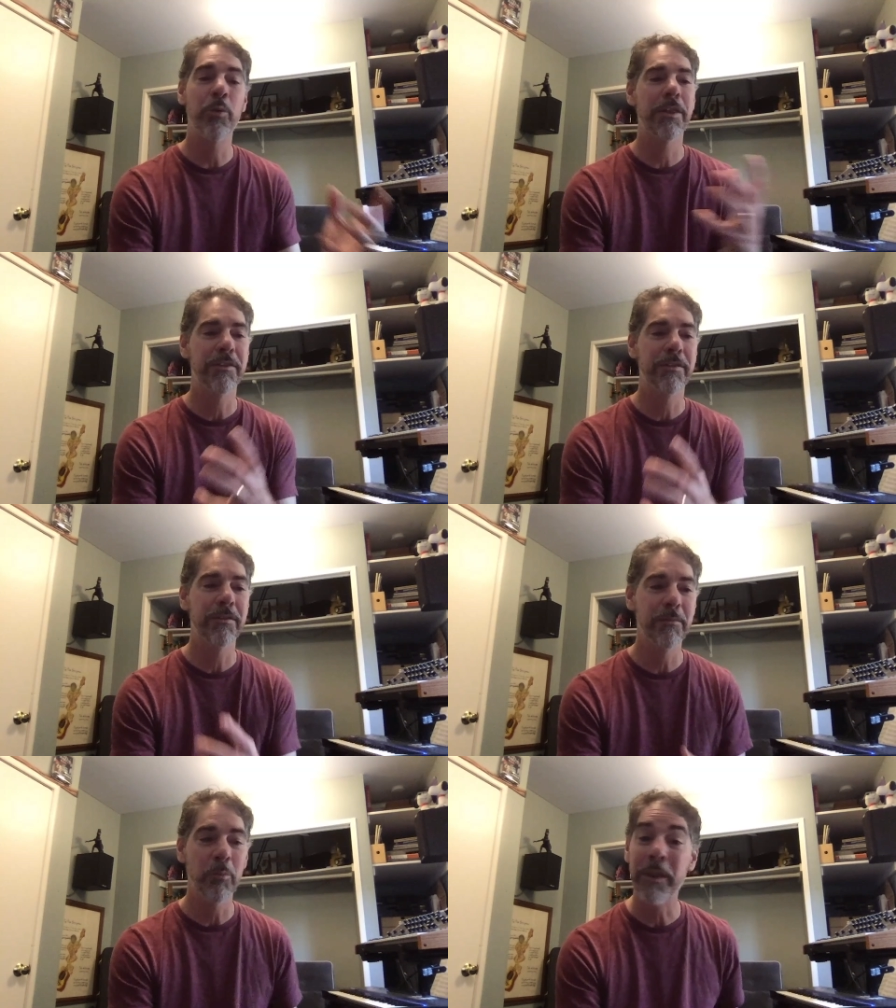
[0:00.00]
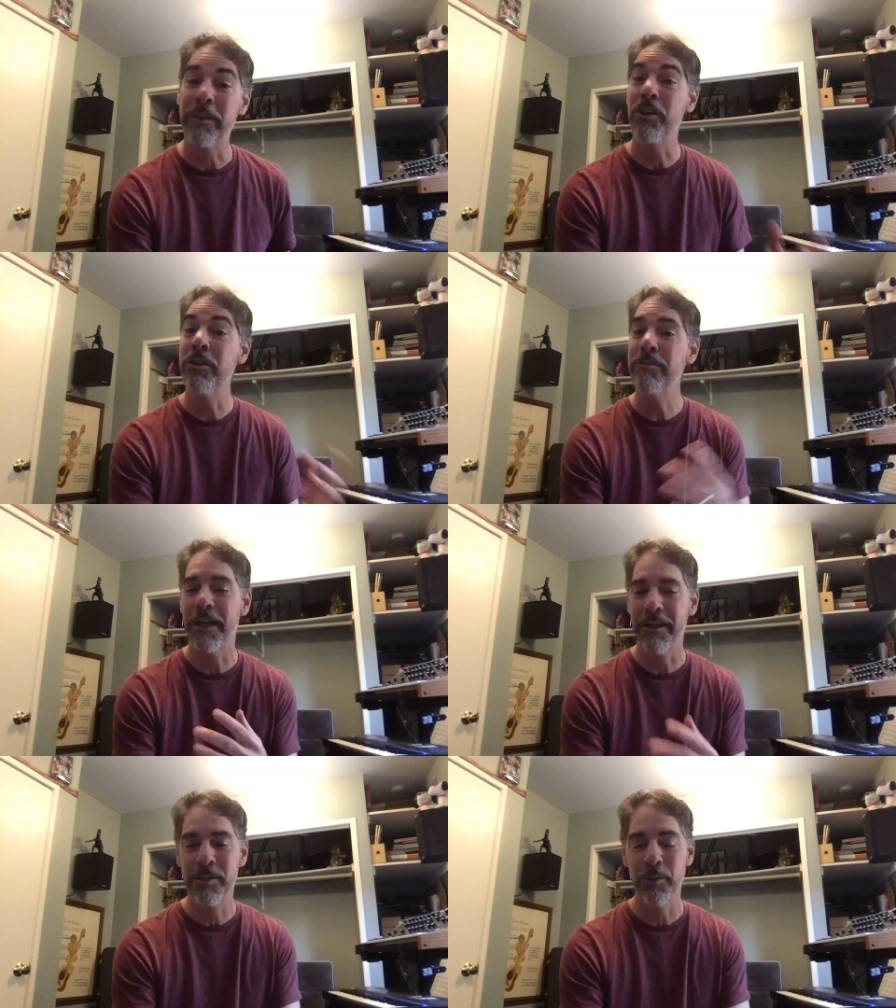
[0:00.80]
with, with the new
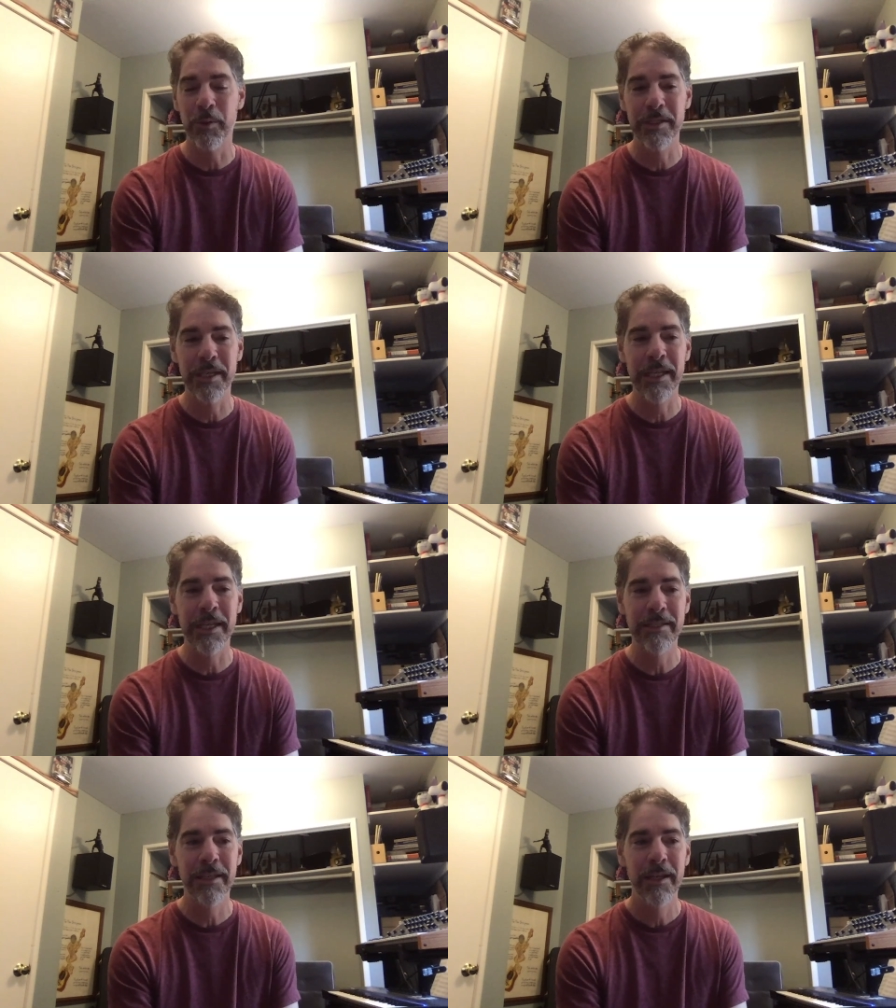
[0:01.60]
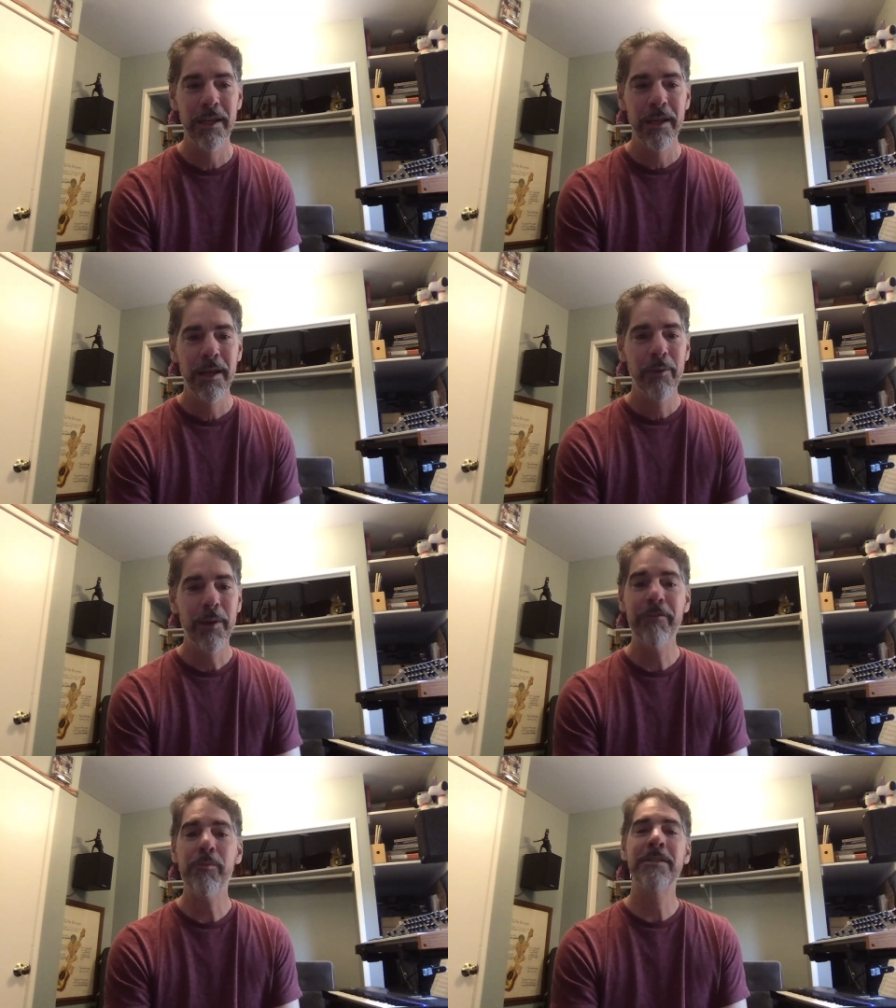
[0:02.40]
dinosaurs is,
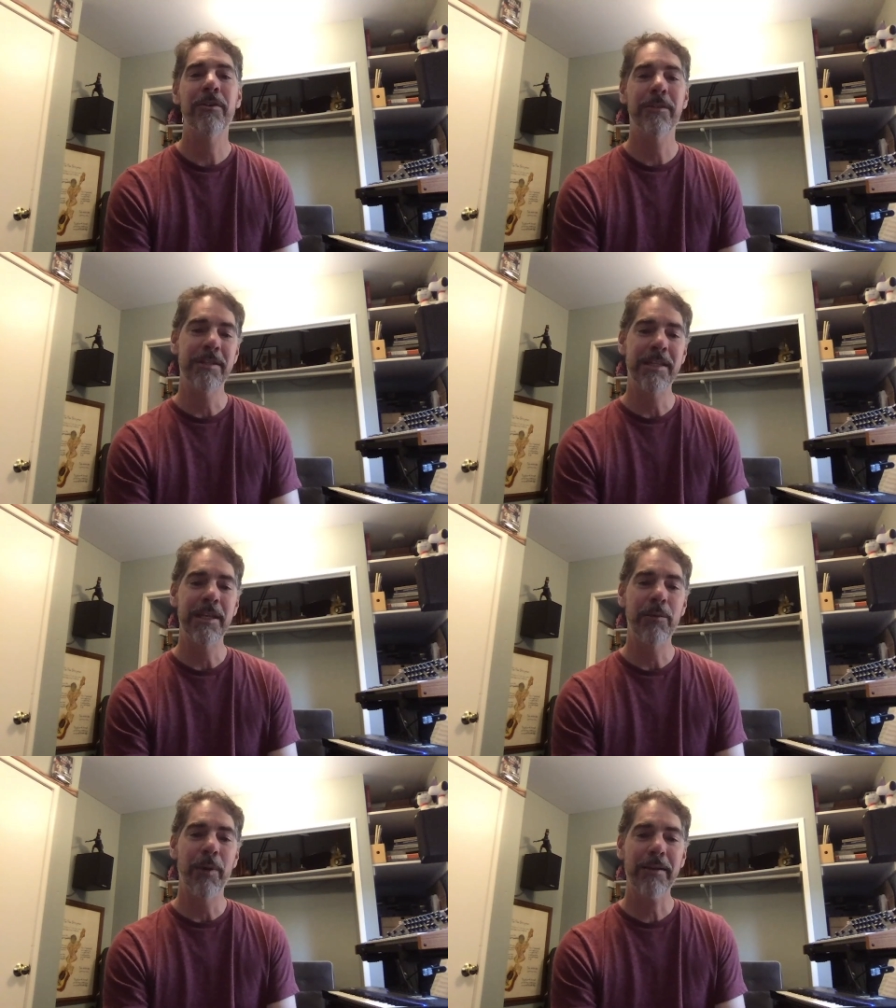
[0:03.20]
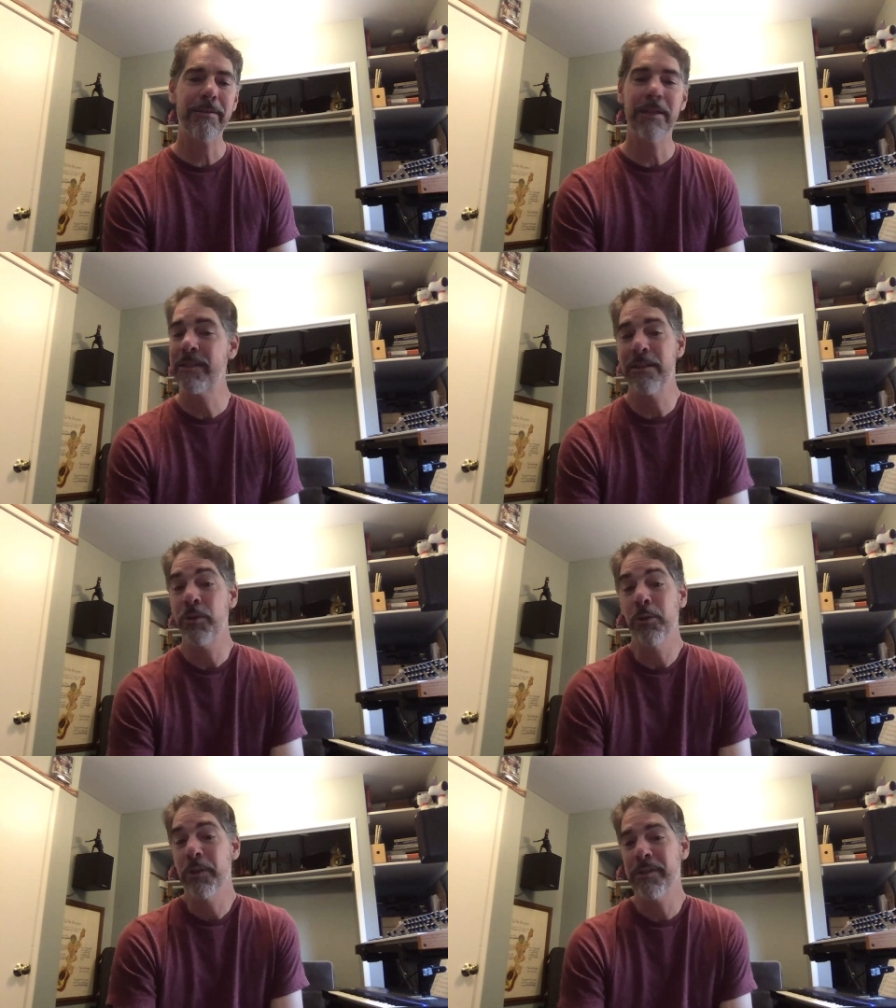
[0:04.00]
well, everybody's heard the T-Rex. It's the
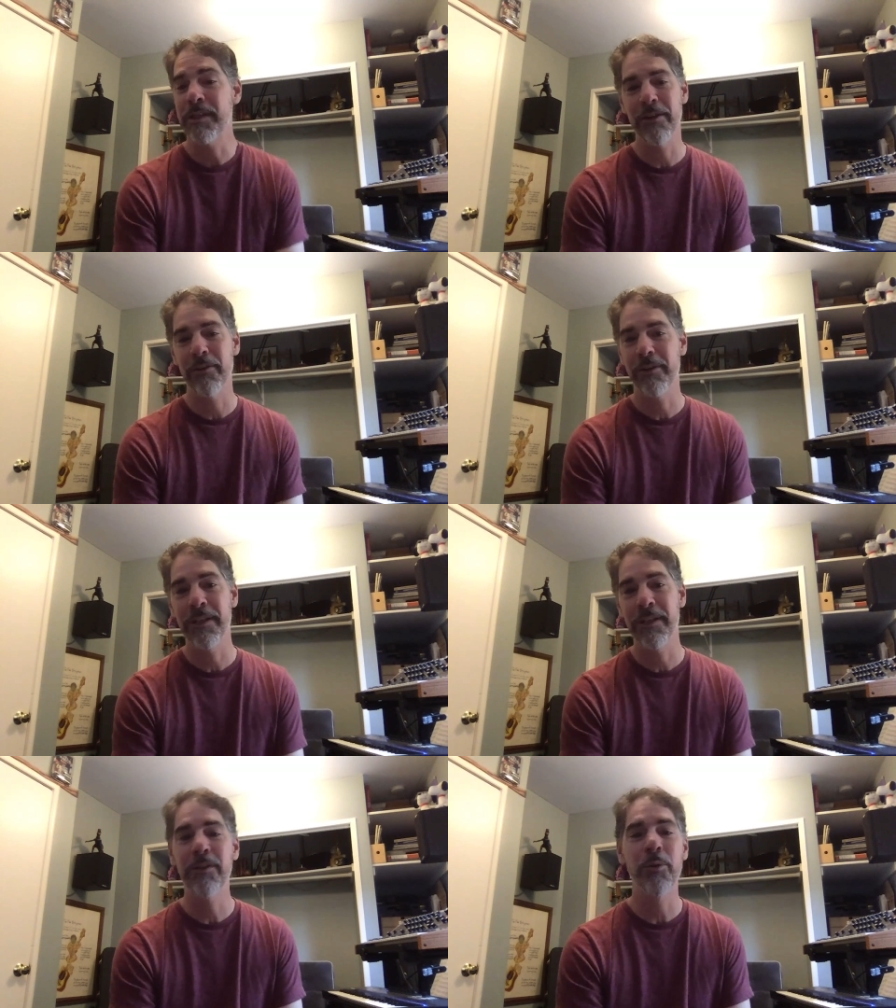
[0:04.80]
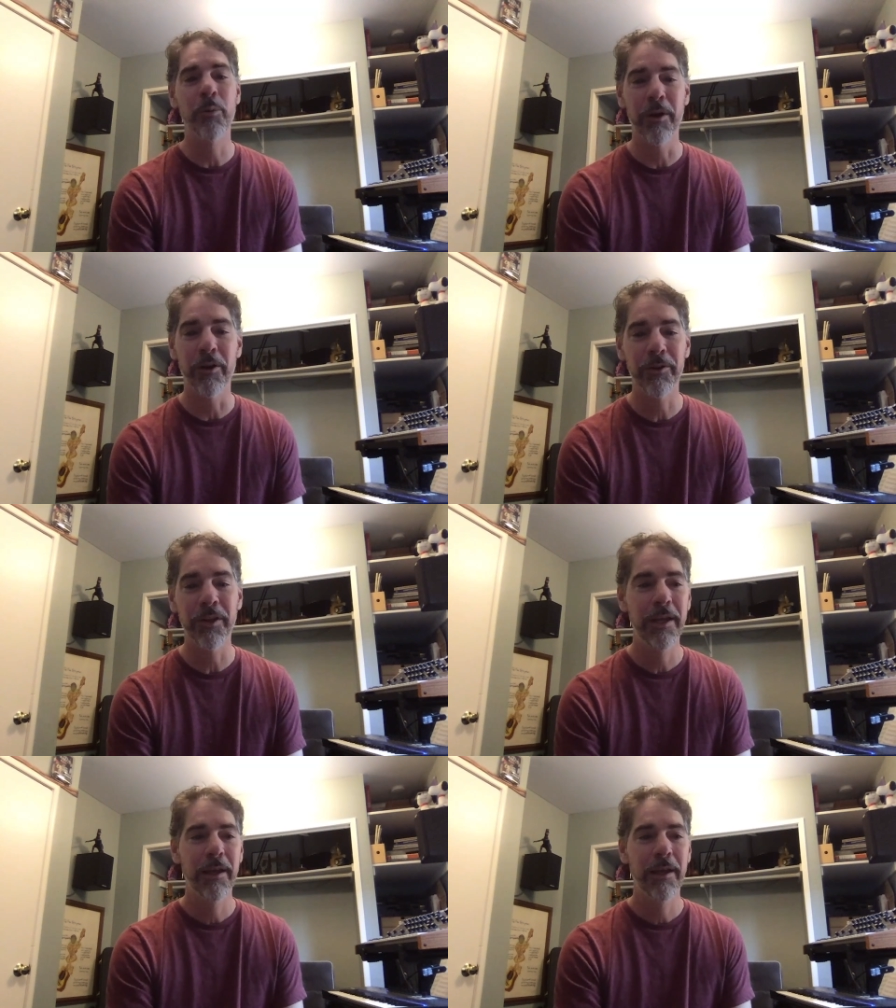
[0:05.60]
coolest sound in the world.